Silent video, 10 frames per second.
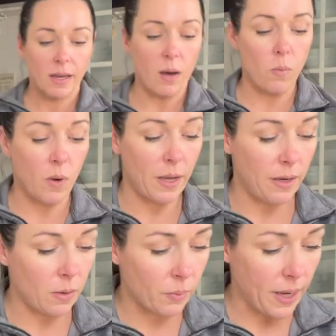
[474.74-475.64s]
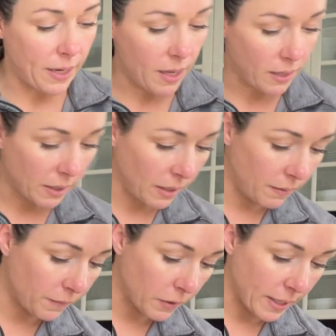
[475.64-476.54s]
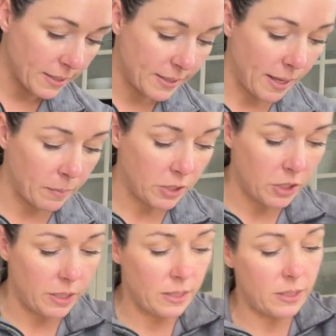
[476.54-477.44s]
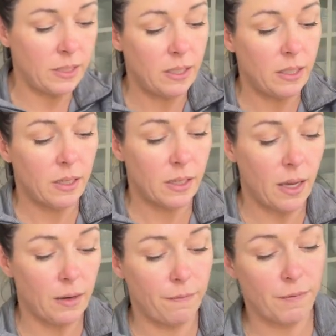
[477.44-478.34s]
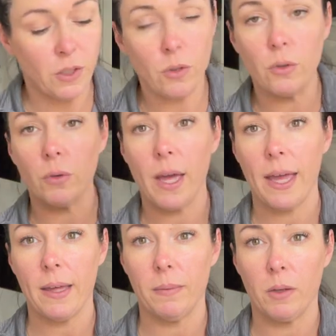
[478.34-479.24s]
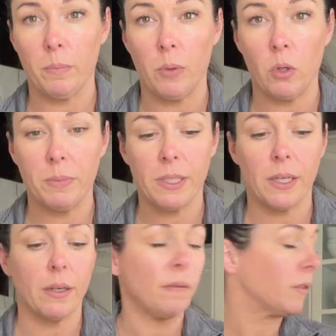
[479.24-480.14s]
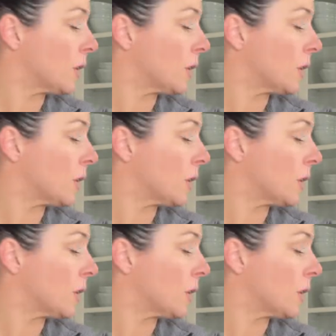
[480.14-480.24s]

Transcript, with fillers: Got one red onion for like sandwiches. Got a few little bulbs here of